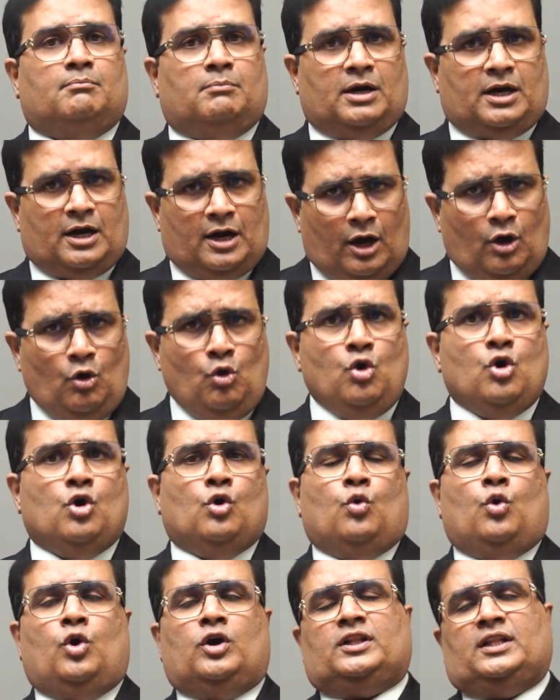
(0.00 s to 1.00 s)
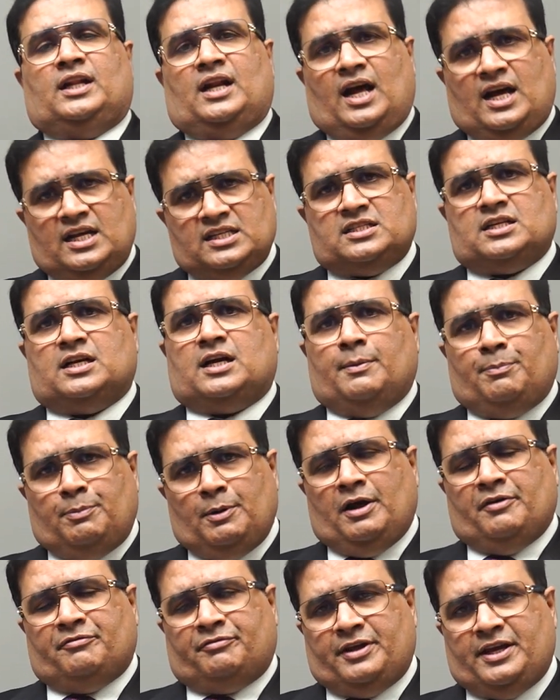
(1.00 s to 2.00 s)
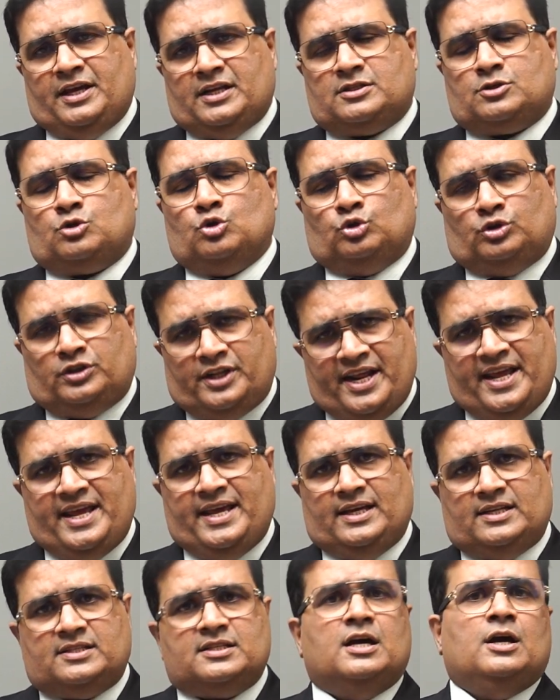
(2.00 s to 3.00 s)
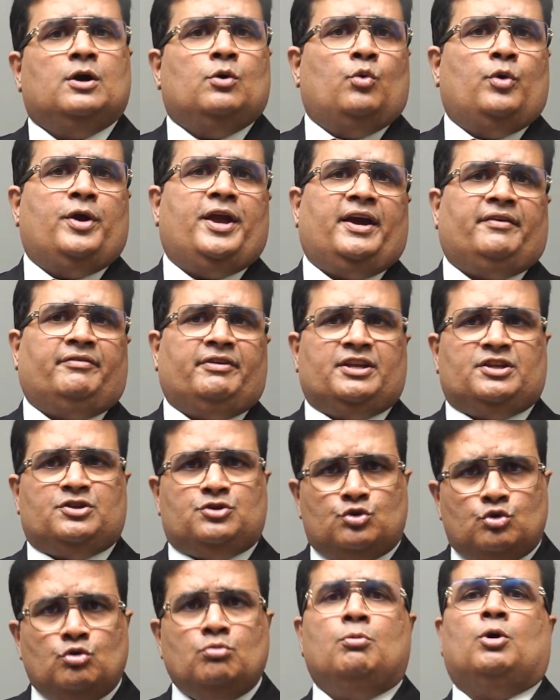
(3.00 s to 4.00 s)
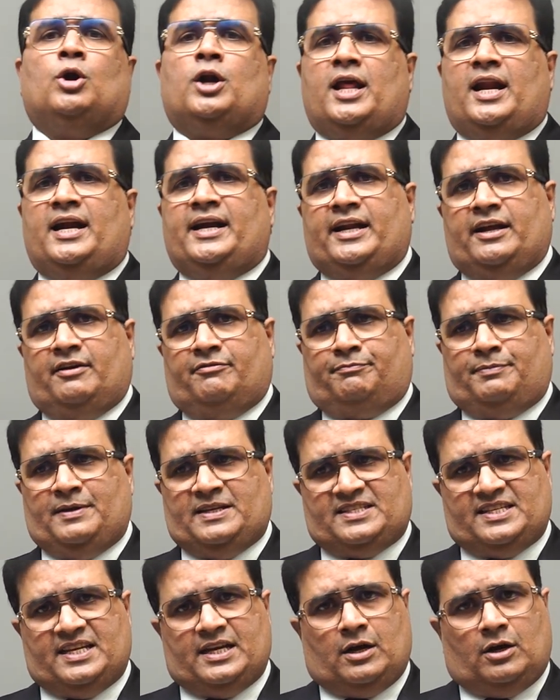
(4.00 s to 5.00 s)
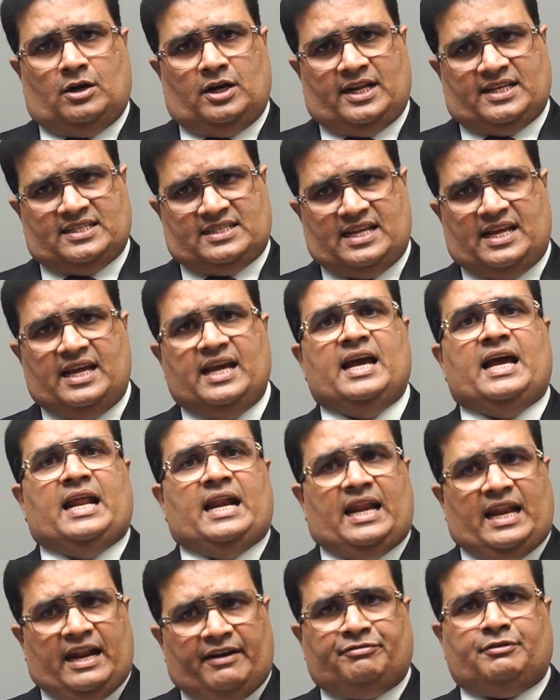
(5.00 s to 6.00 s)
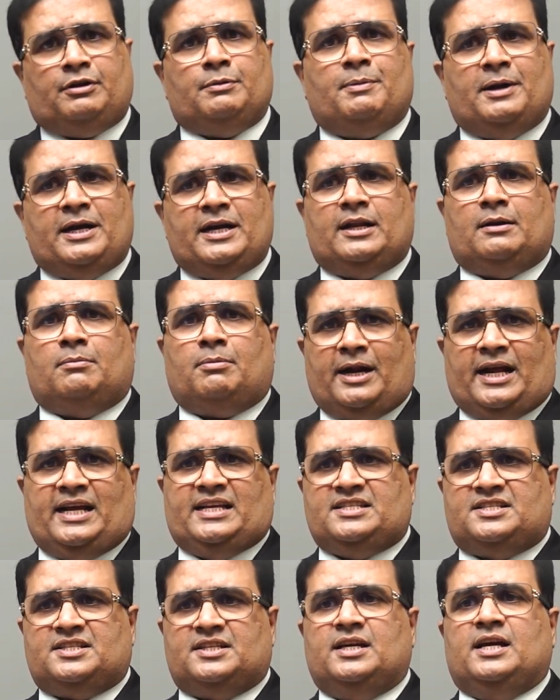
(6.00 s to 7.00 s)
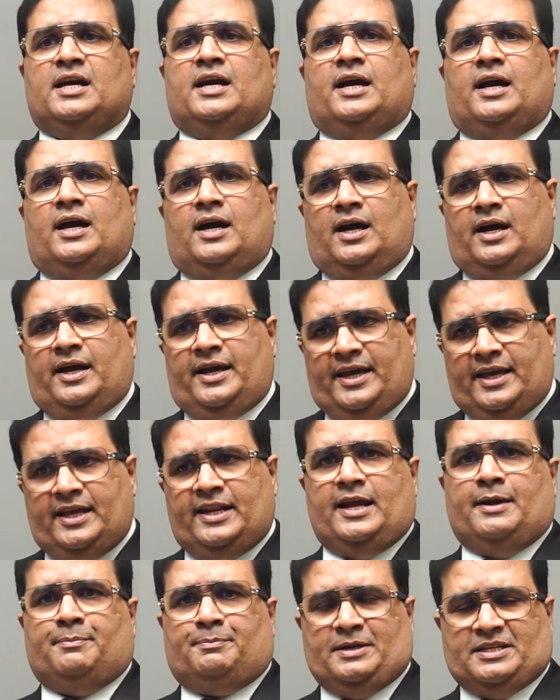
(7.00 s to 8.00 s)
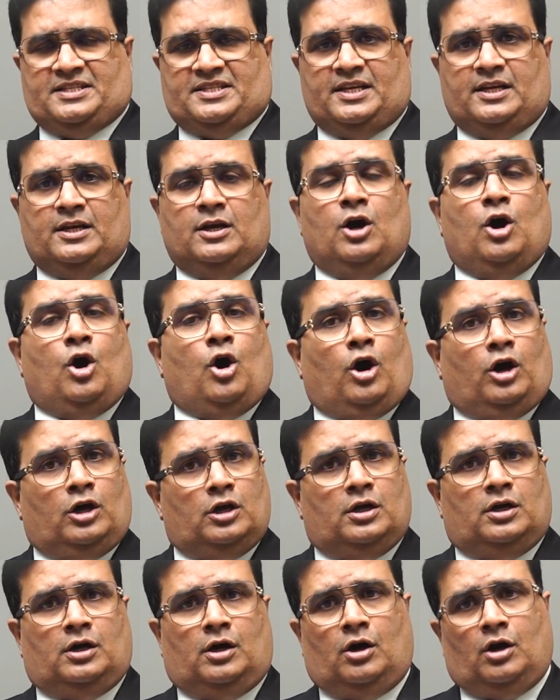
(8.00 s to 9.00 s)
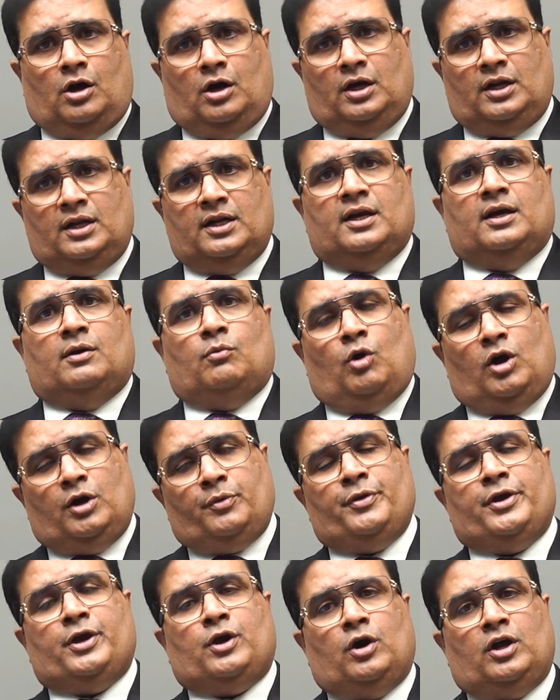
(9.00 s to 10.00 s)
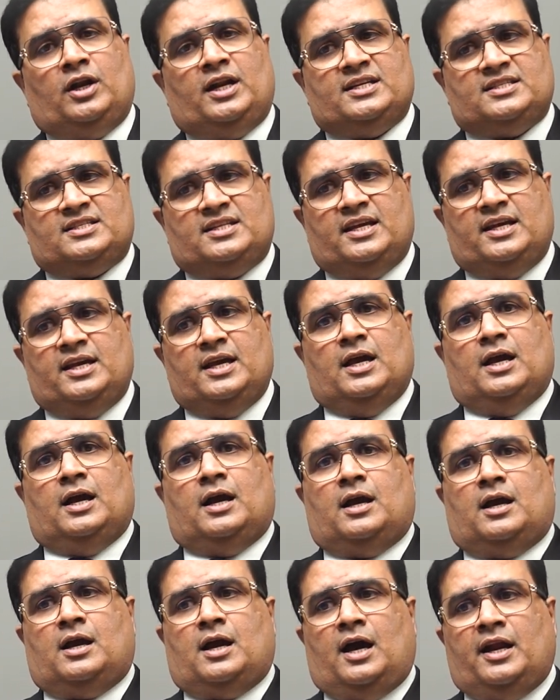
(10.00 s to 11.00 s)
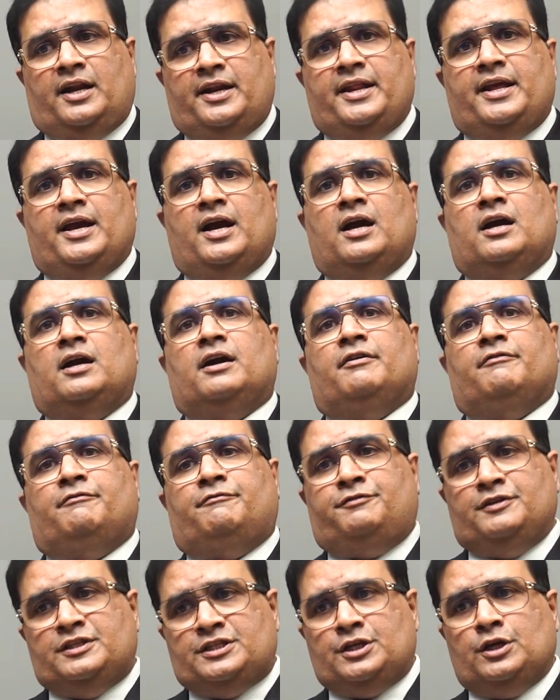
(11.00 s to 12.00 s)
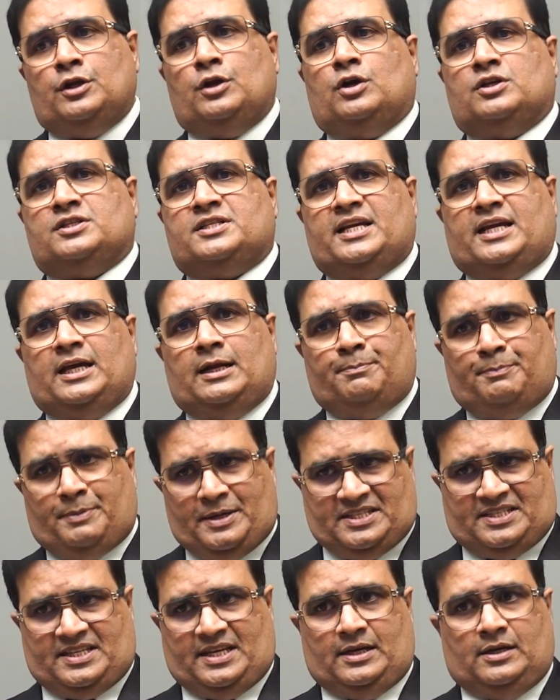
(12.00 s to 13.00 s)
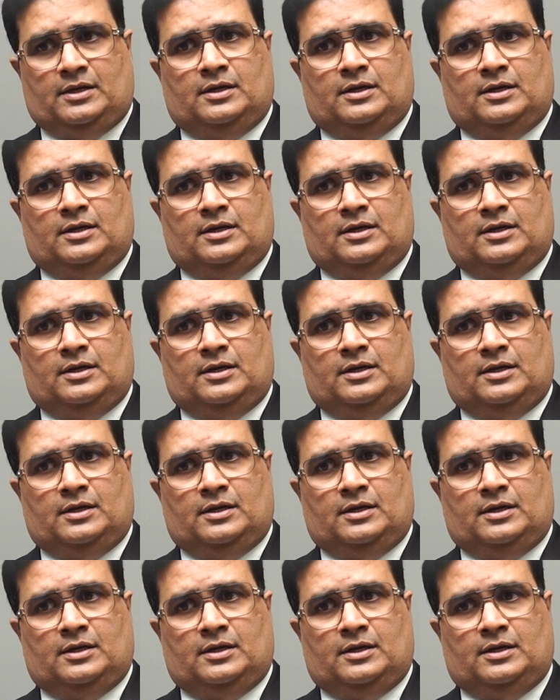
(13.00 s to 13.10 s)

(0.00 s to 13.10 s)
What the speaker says: But now, over the last couple of years to 3 years, we have a new modality of pacing called as the left bundle branch area pacing, or what we call as the cardiac physiological pacing.